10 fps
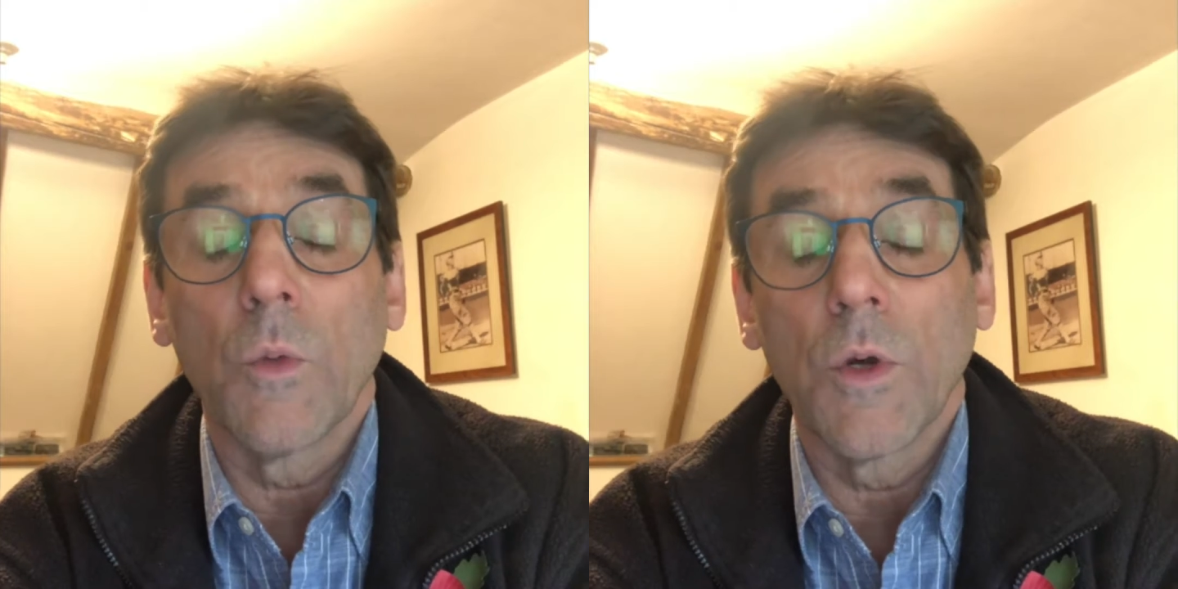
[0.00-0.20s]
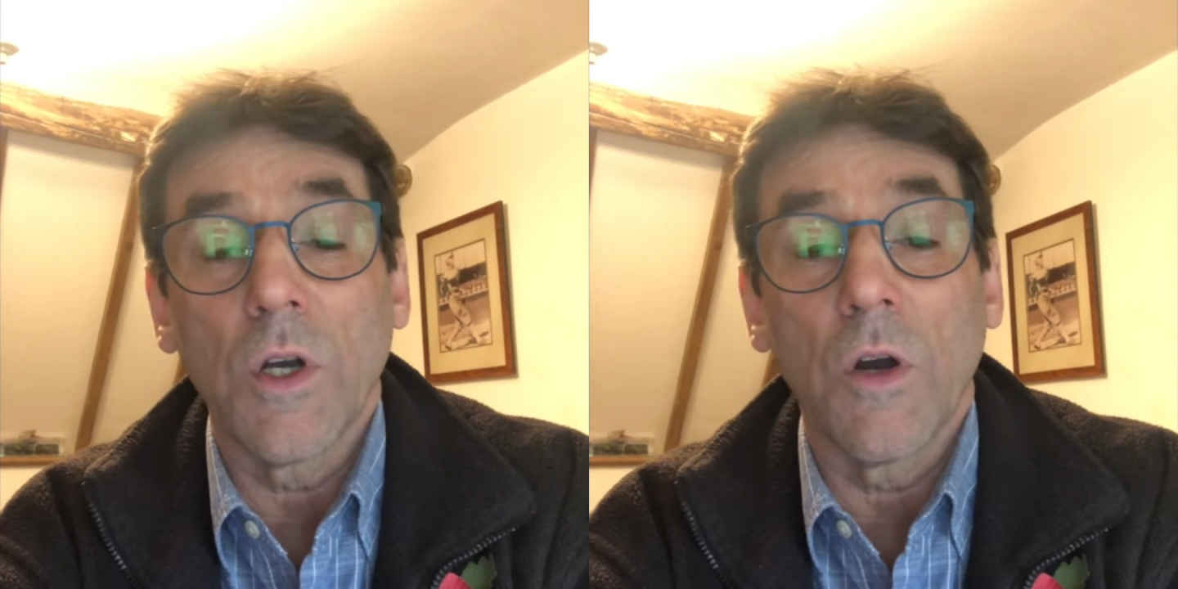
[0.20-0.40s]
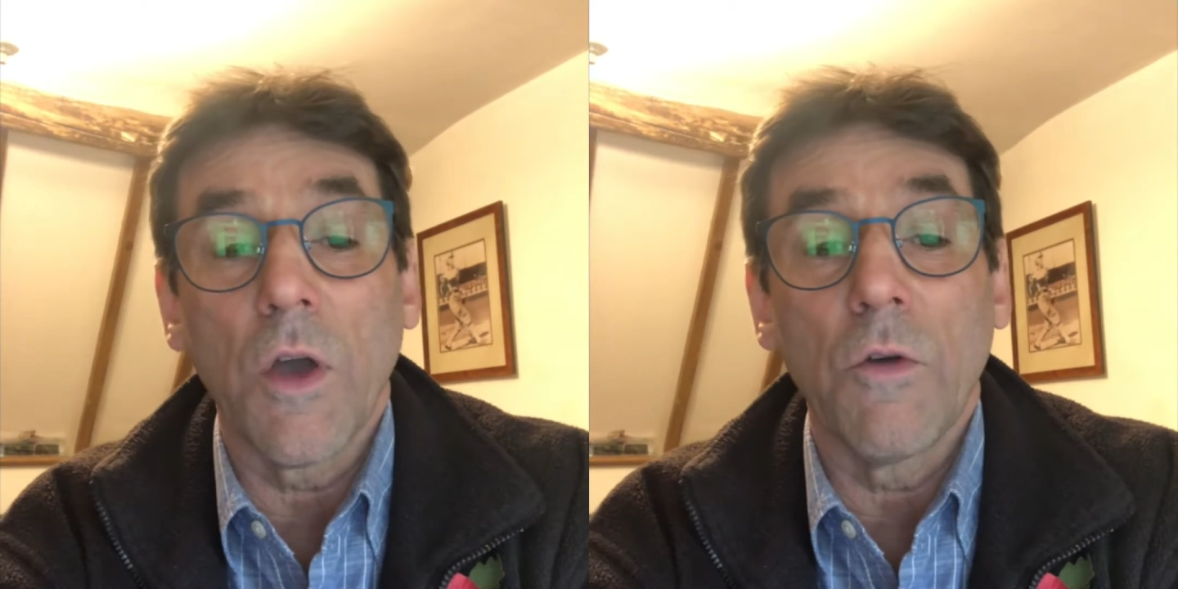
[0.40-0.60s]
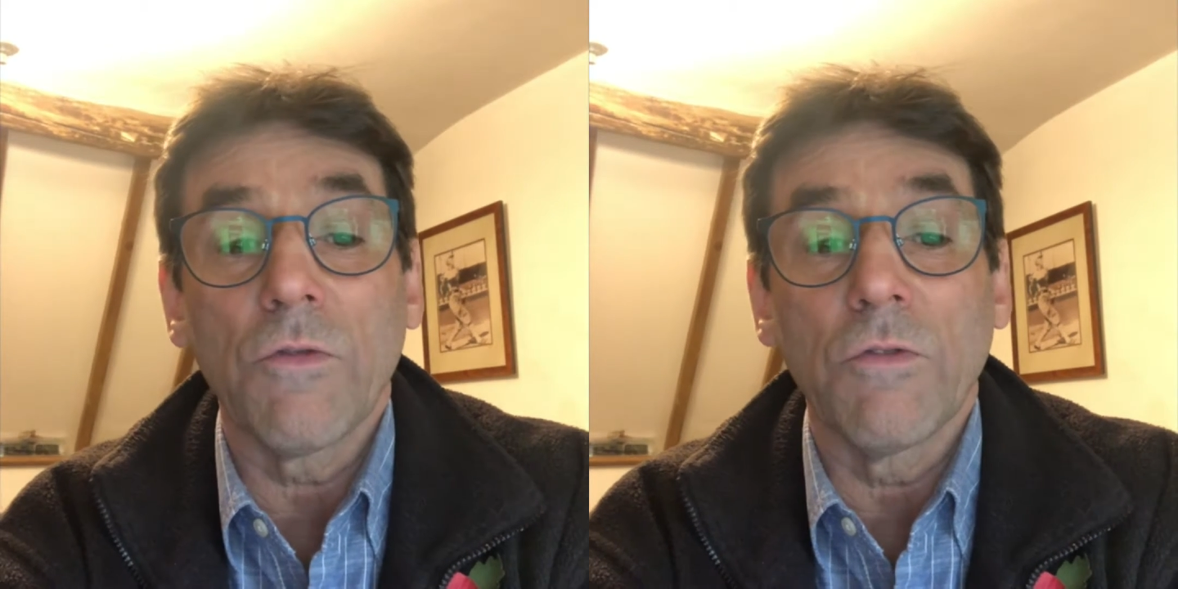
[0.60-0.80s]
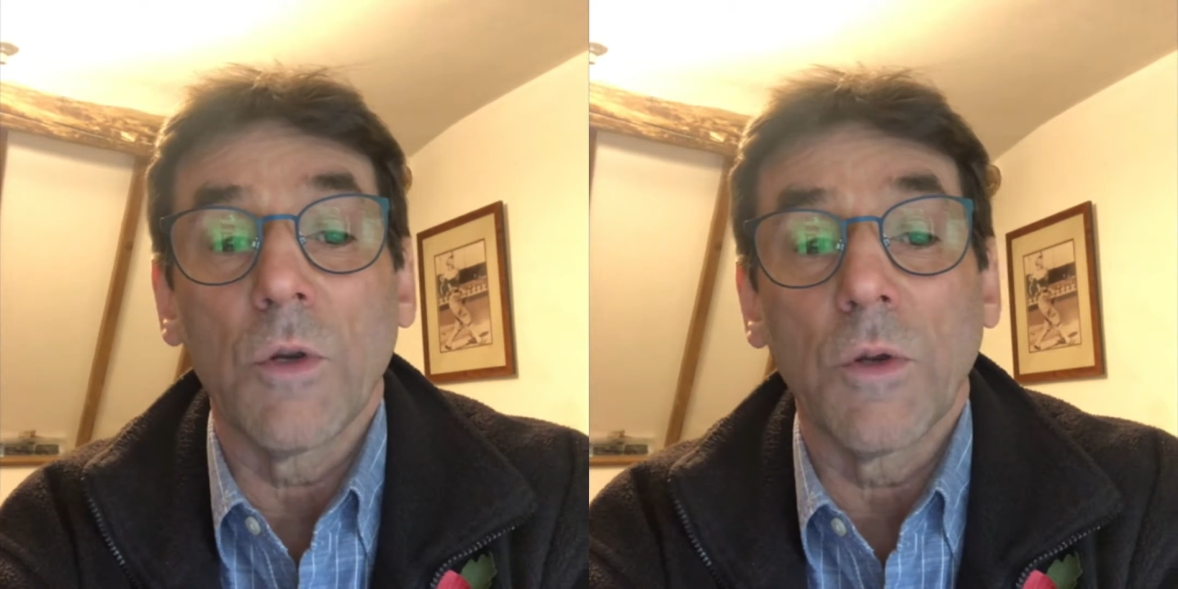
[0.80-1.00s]
which I'll go
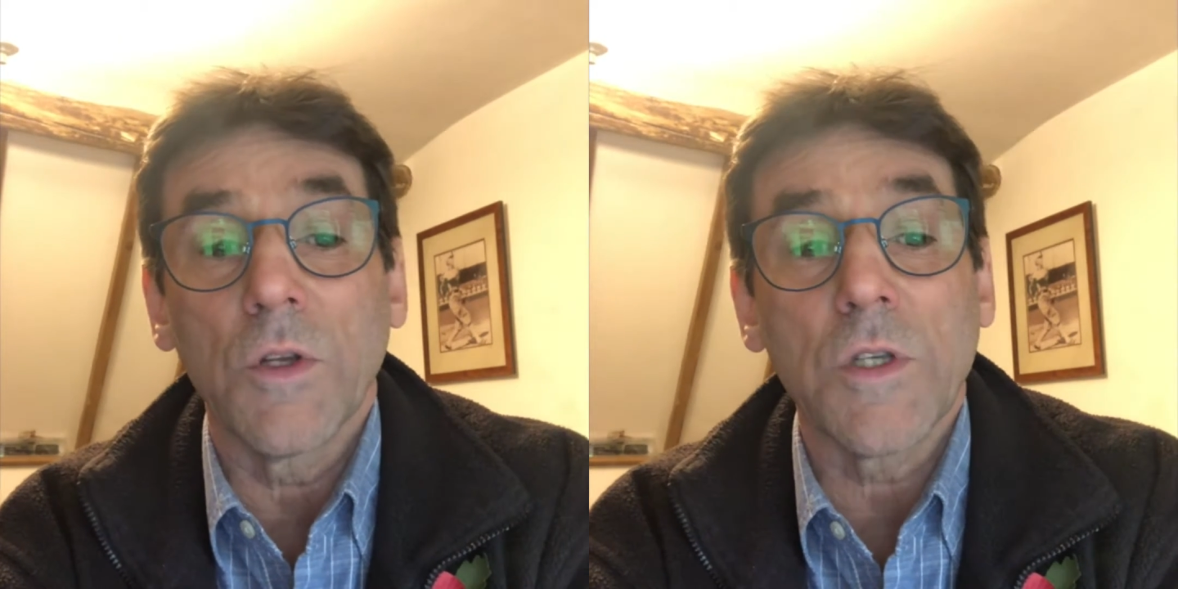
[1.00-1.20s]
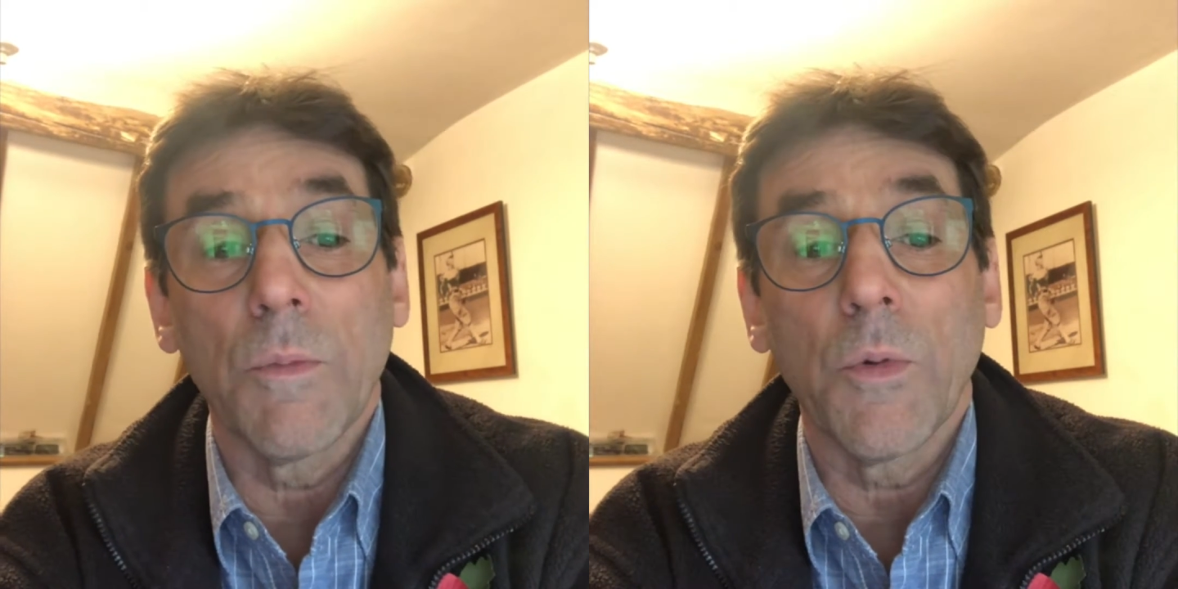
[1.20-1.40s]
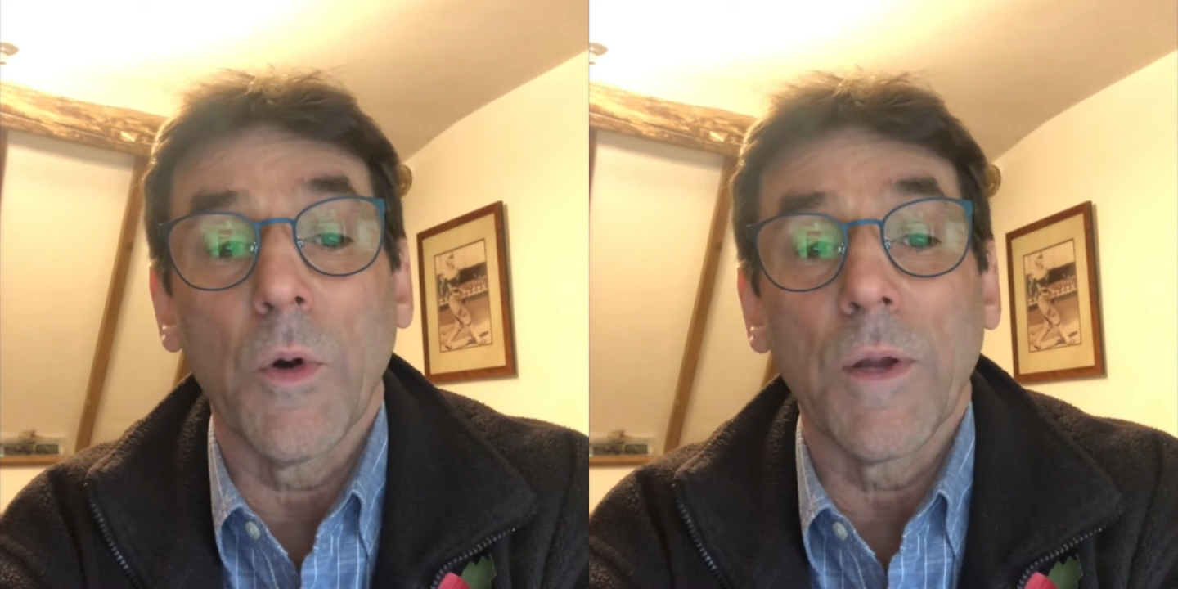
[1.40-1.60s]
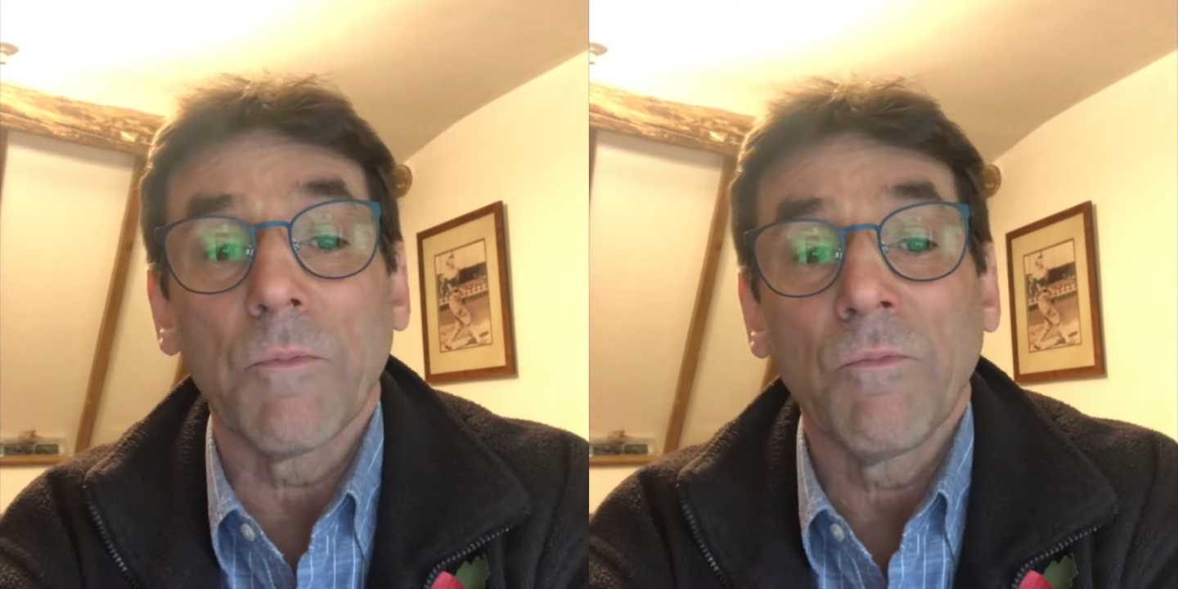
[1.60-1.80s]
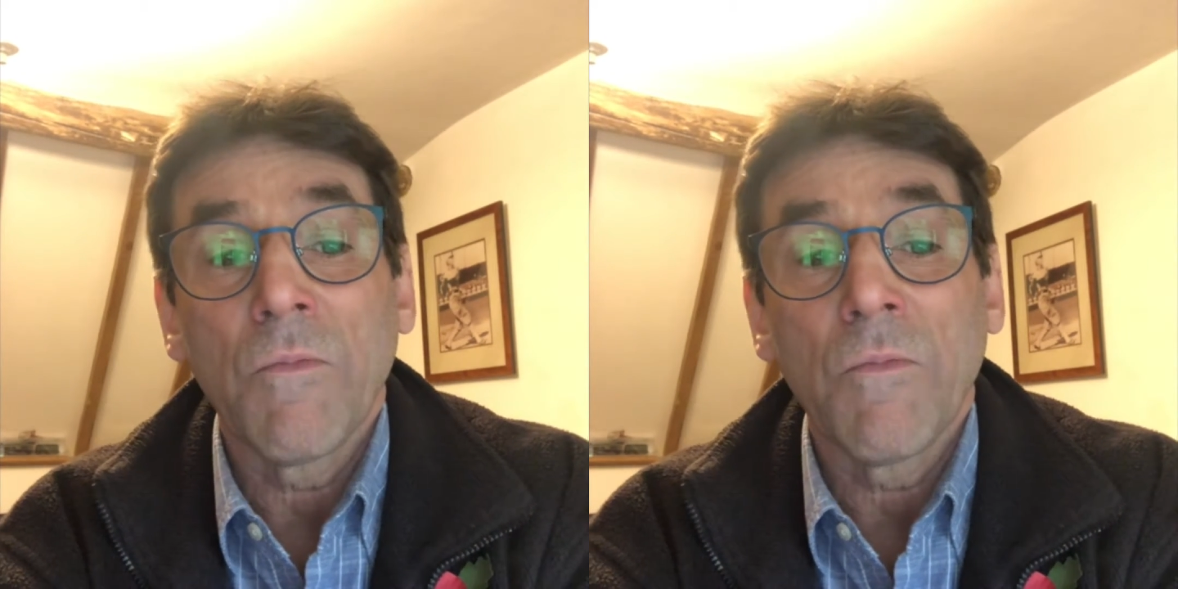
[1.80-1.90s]
through at some point.